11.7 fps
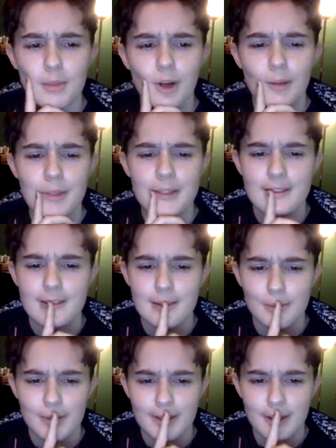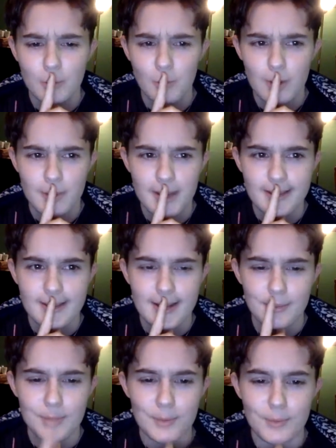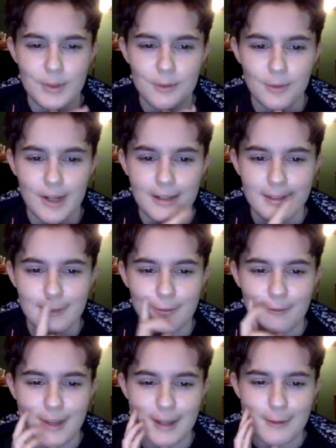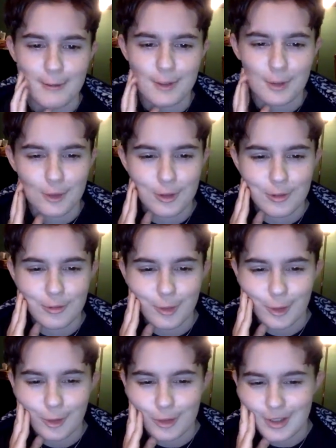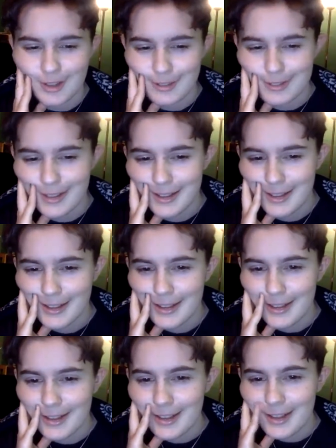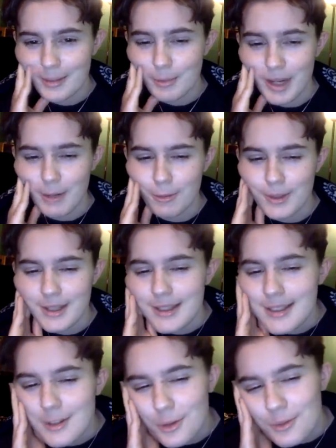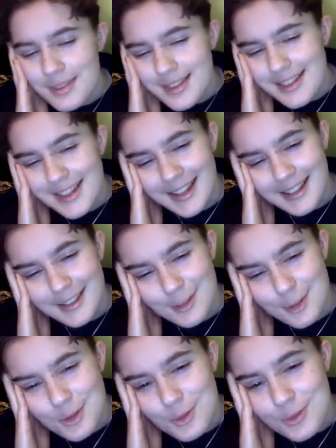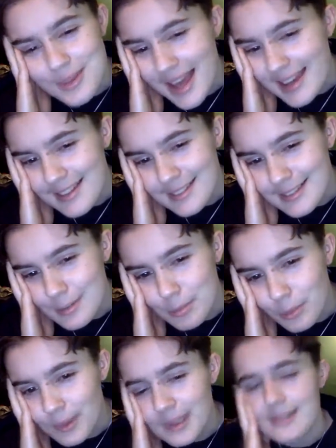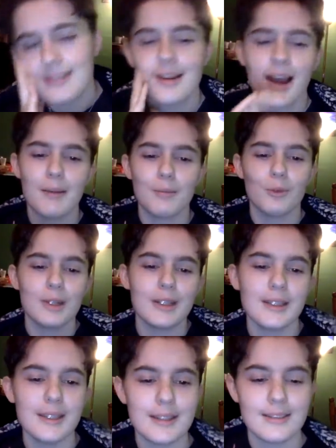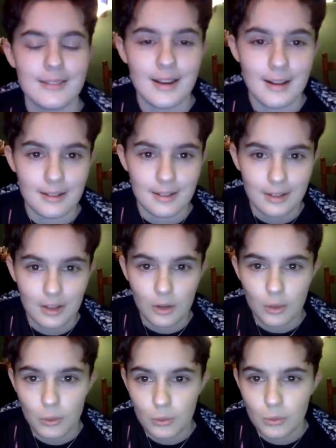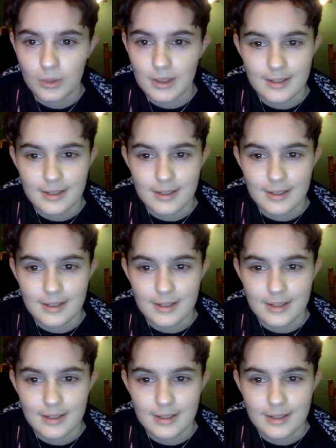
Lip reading: promised somebody on Wattpad that I would rewrite the fan fiction version, but I really don't think I can do that at this point. It's not gonna go